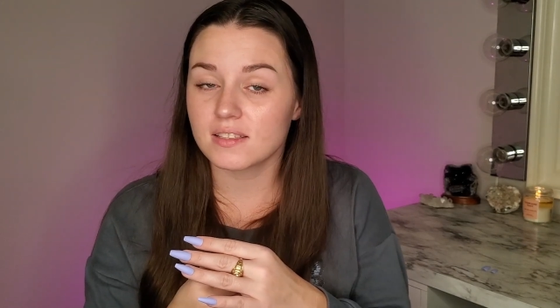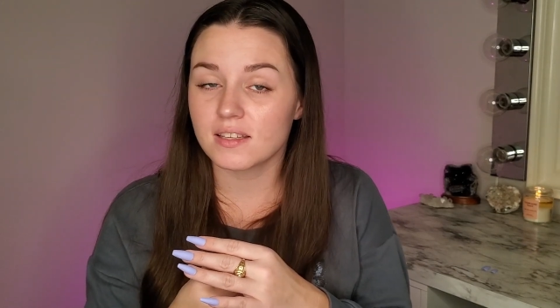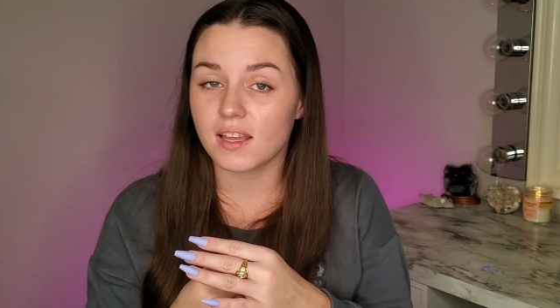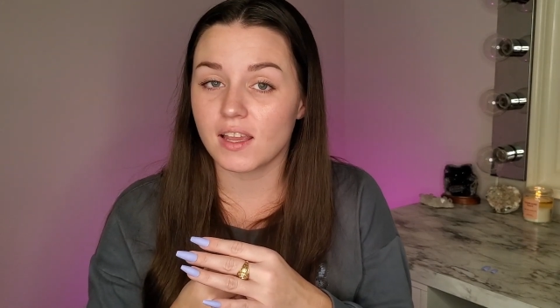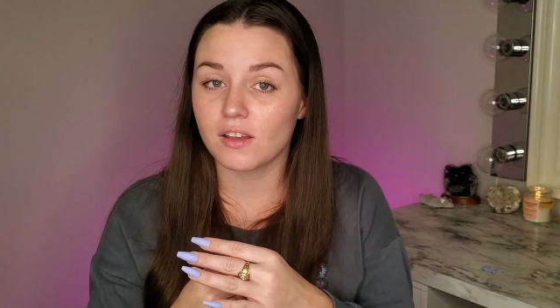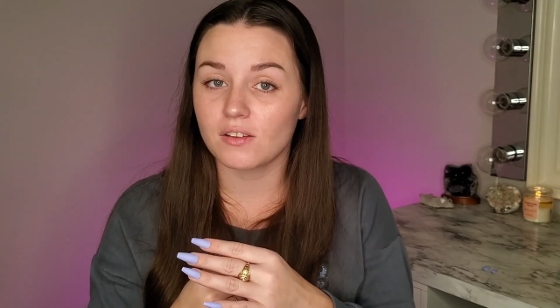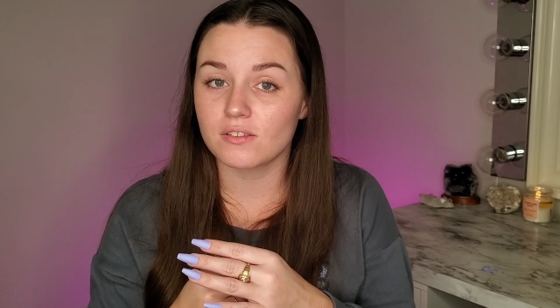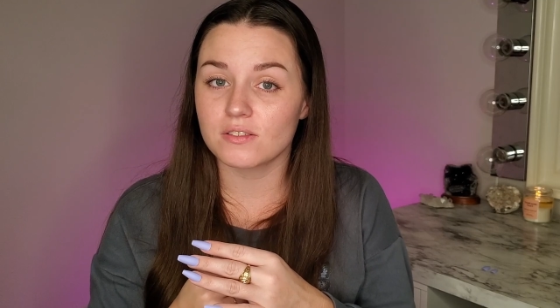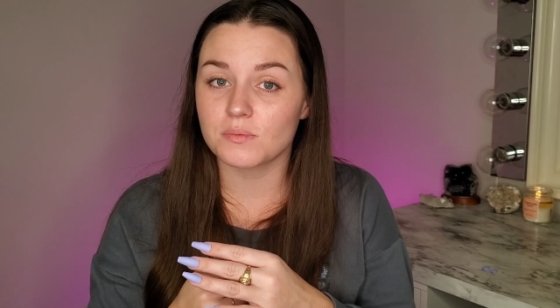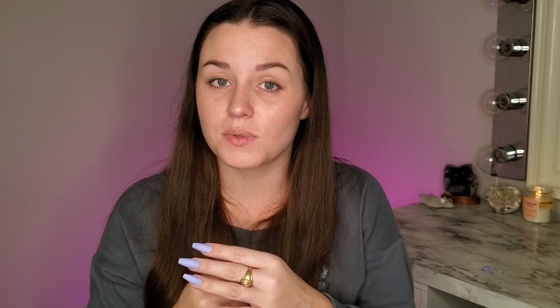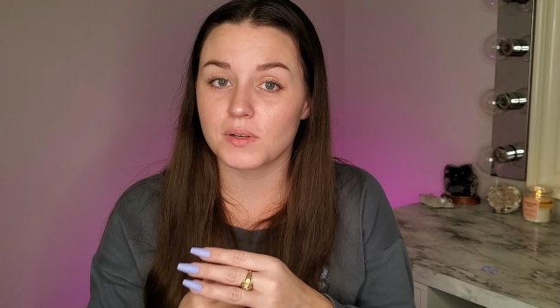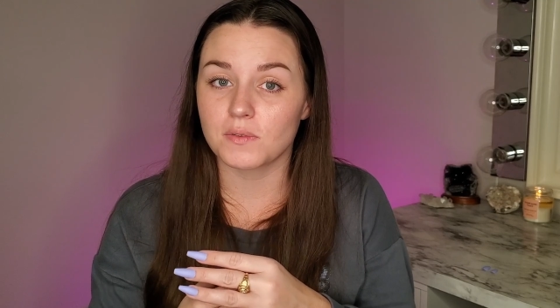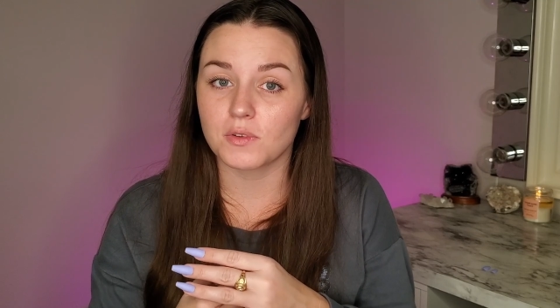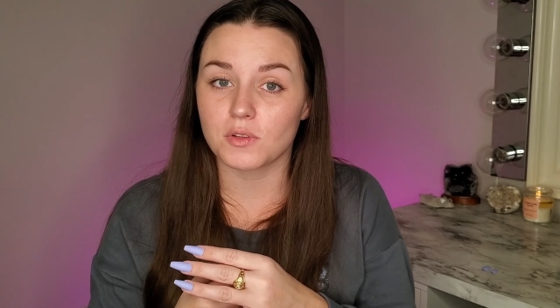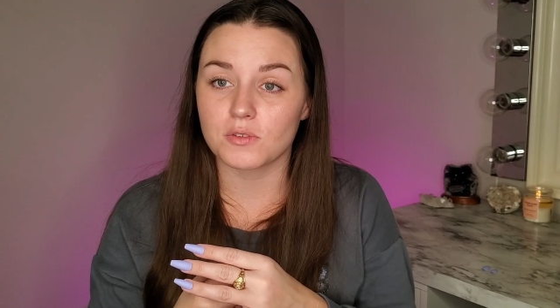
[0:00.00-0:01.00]
nails,
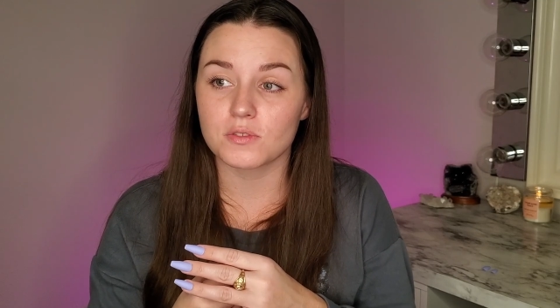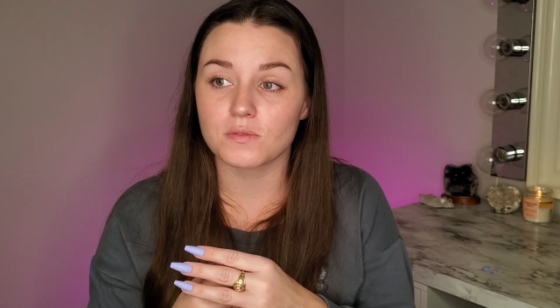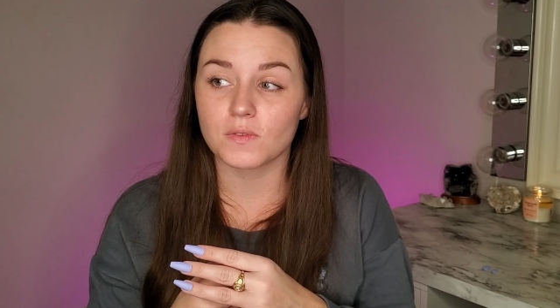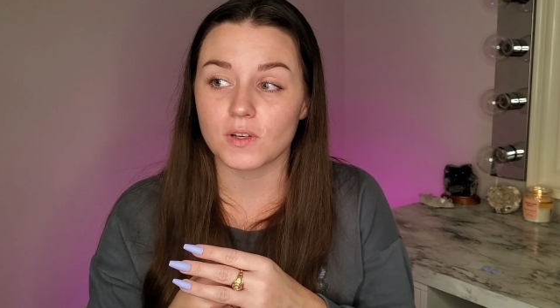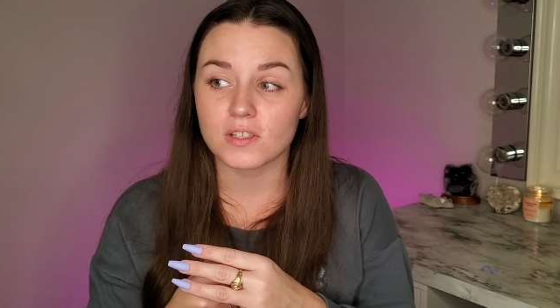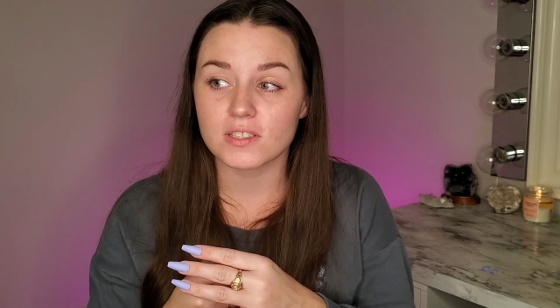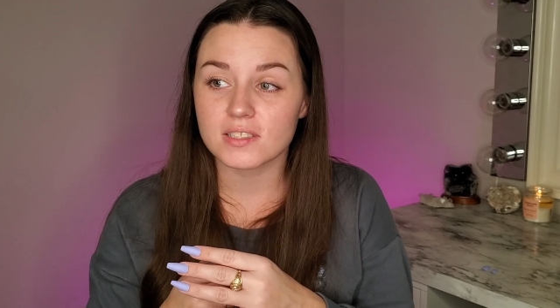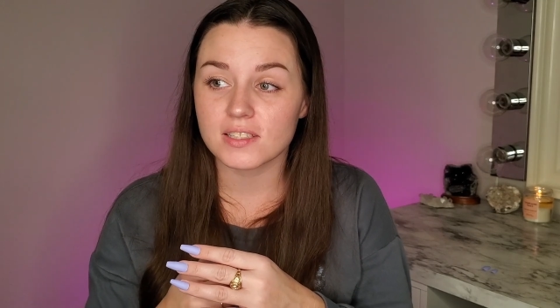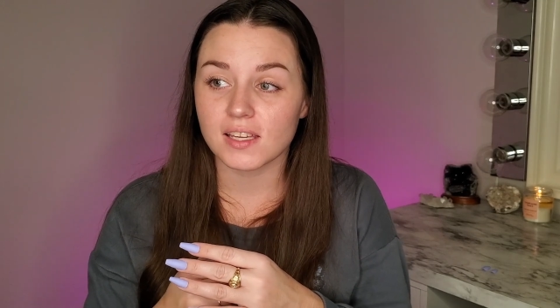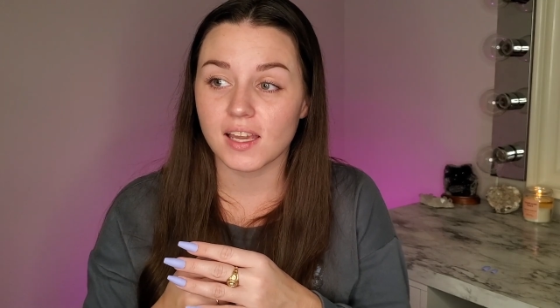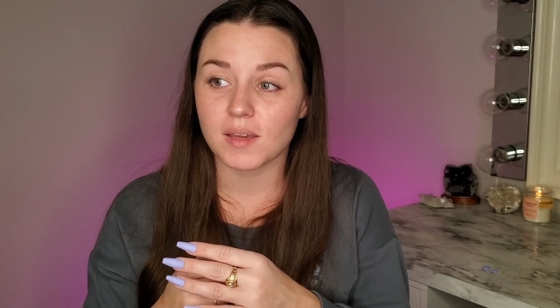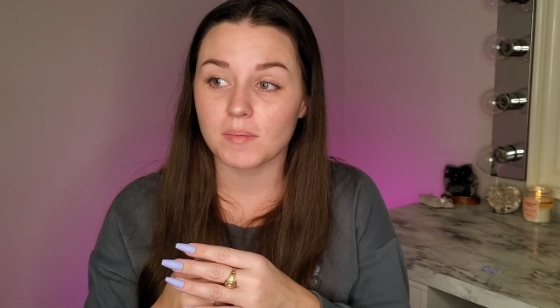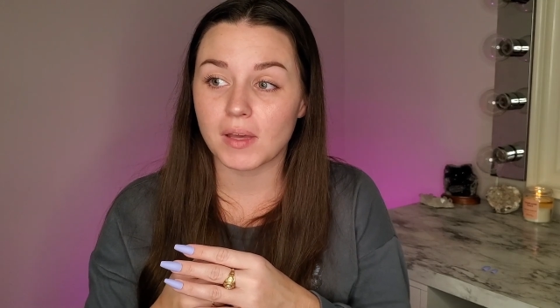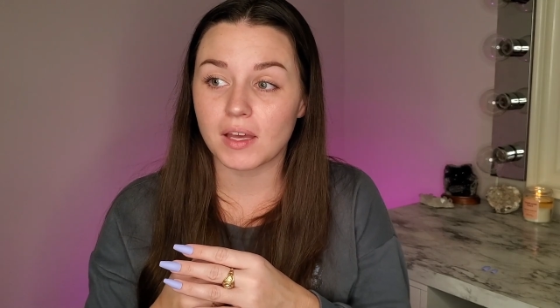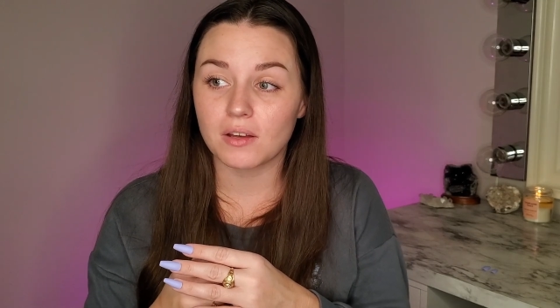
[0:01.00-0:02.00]
whenever those first
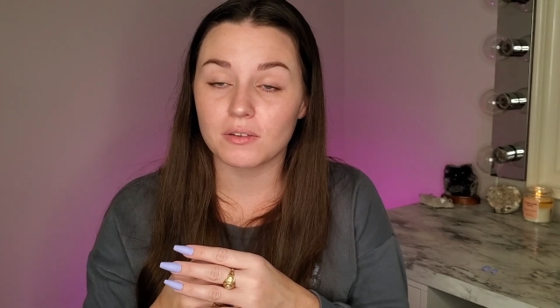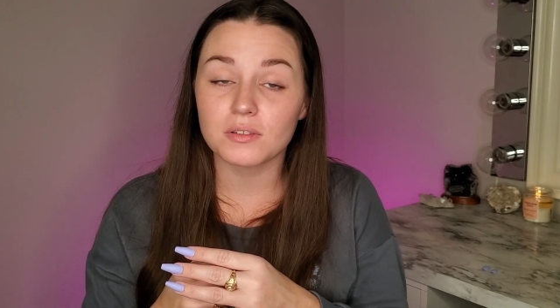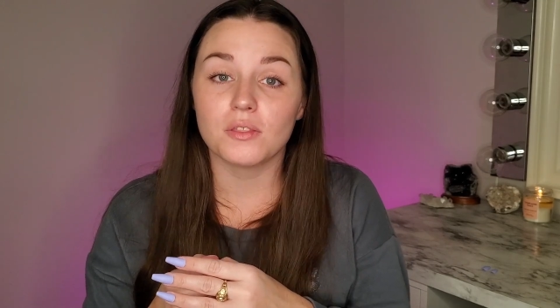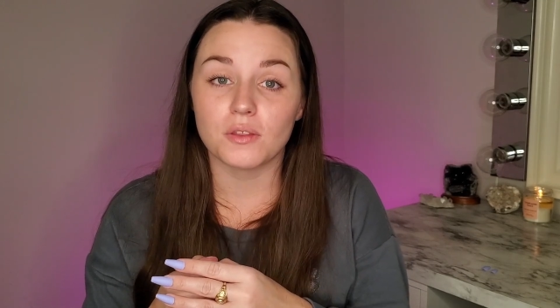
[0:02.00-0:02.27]
came out,